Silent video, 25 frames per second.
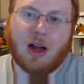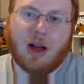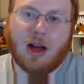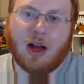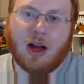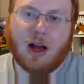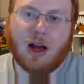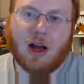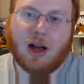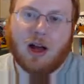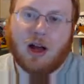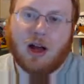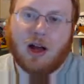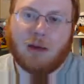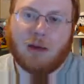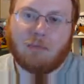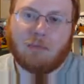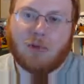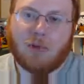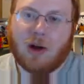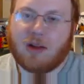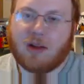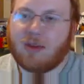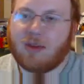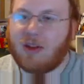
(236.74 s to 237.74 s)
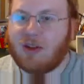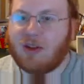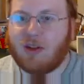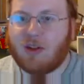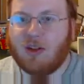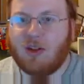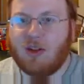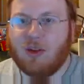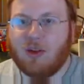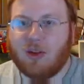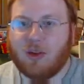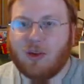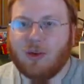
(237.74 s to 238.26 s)
process to
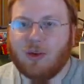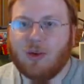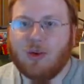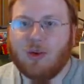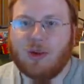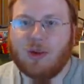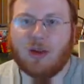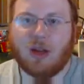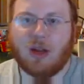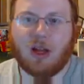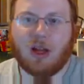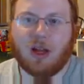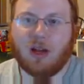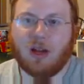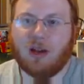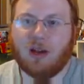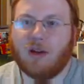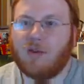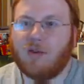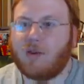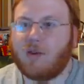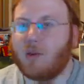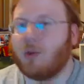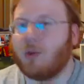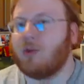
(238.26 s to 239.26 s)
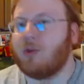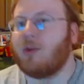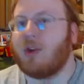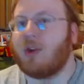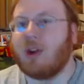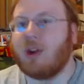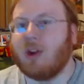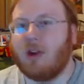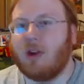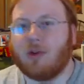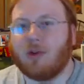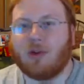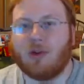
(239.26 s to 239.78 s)
do. And of course you can
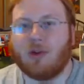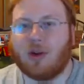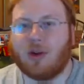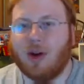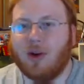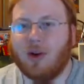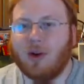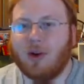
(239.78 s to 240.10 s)
also go